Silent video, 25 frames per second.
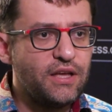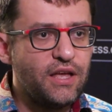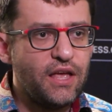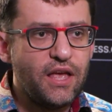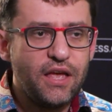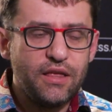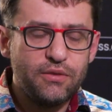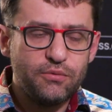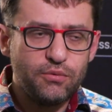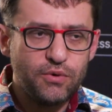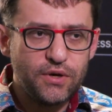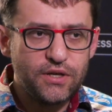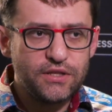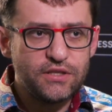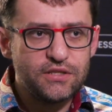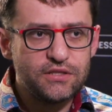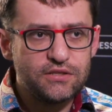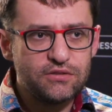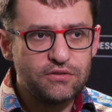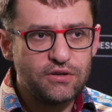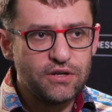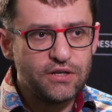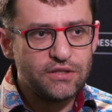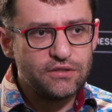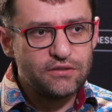and white is
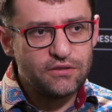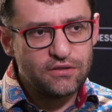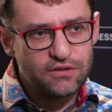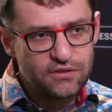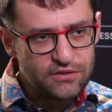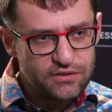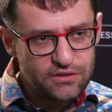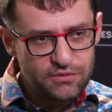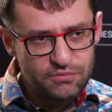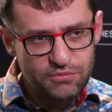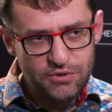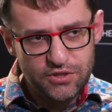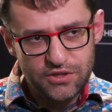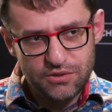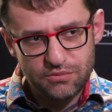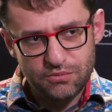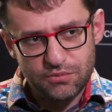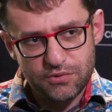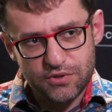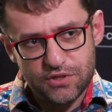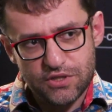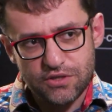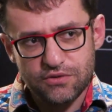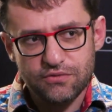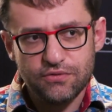trying to close the bishop
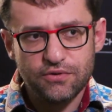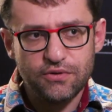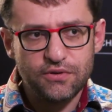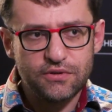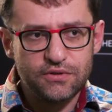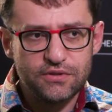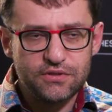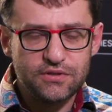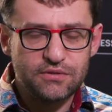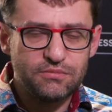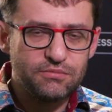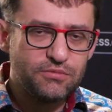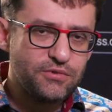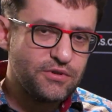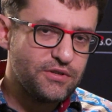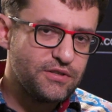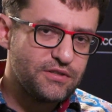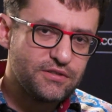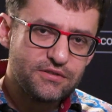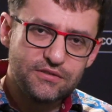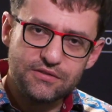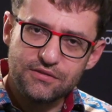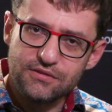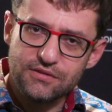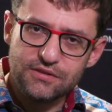with g4 at some
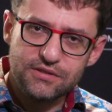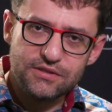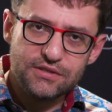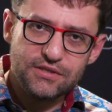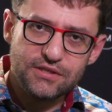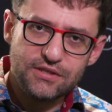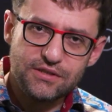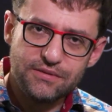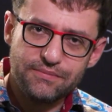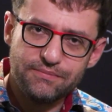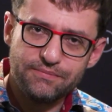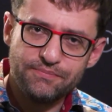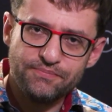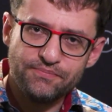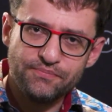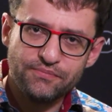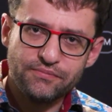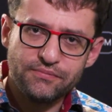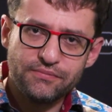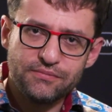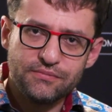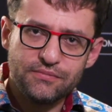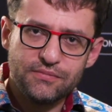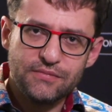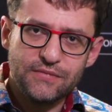point. So it's
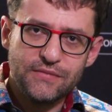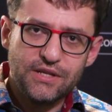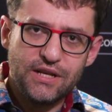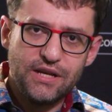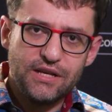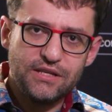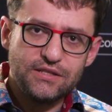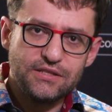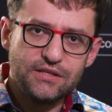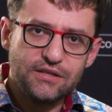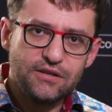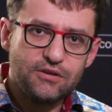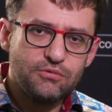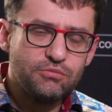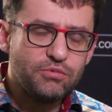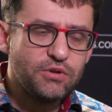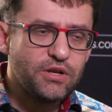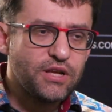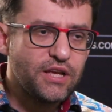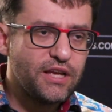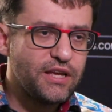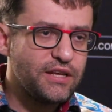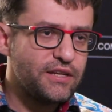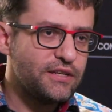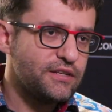a
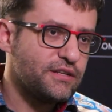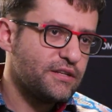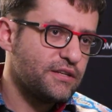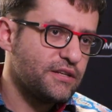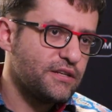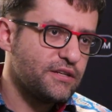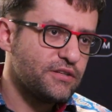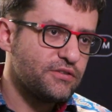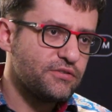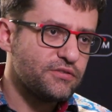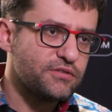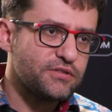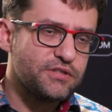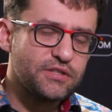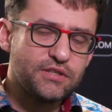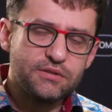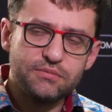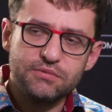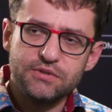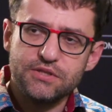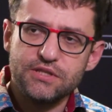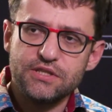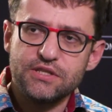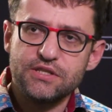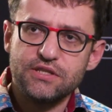complicated and interesting
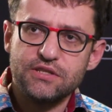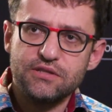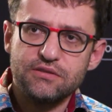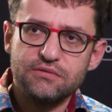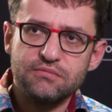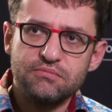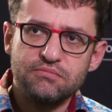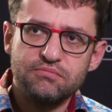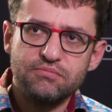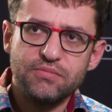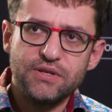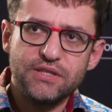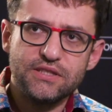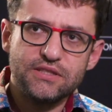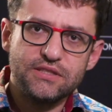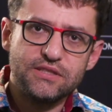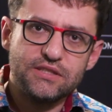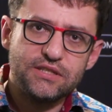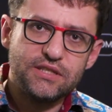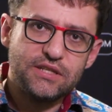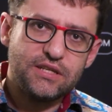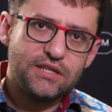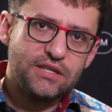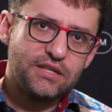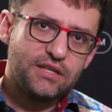position. But
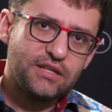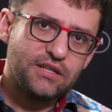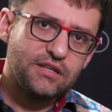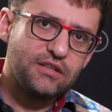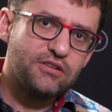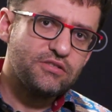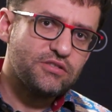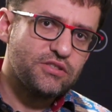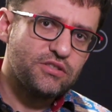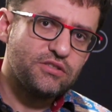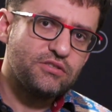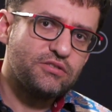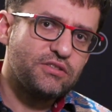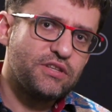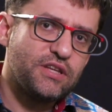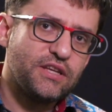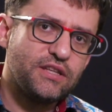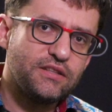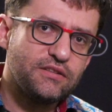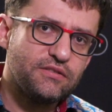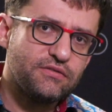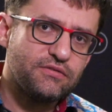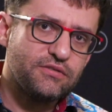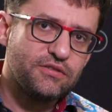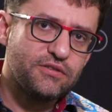closer to the
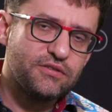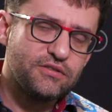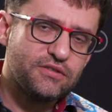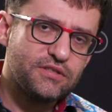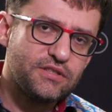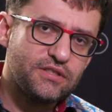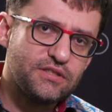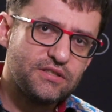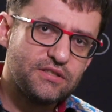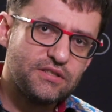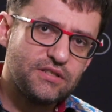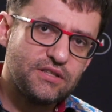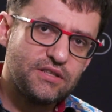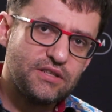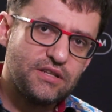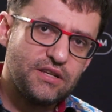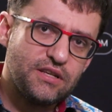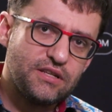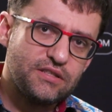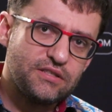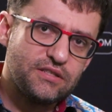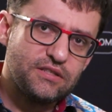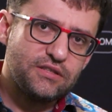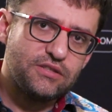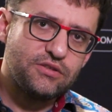end, of course, it's
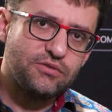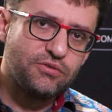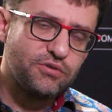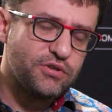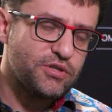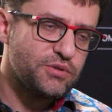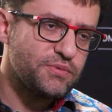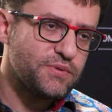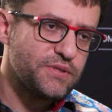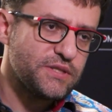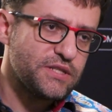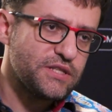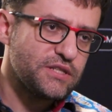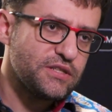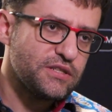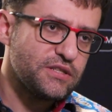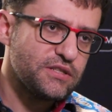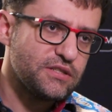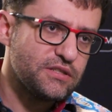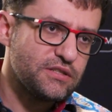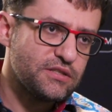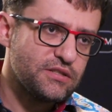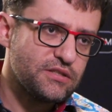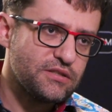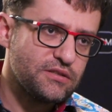a drawish
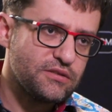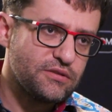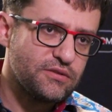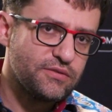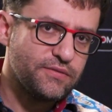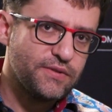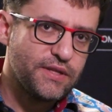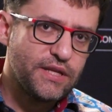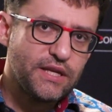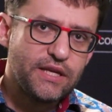position. So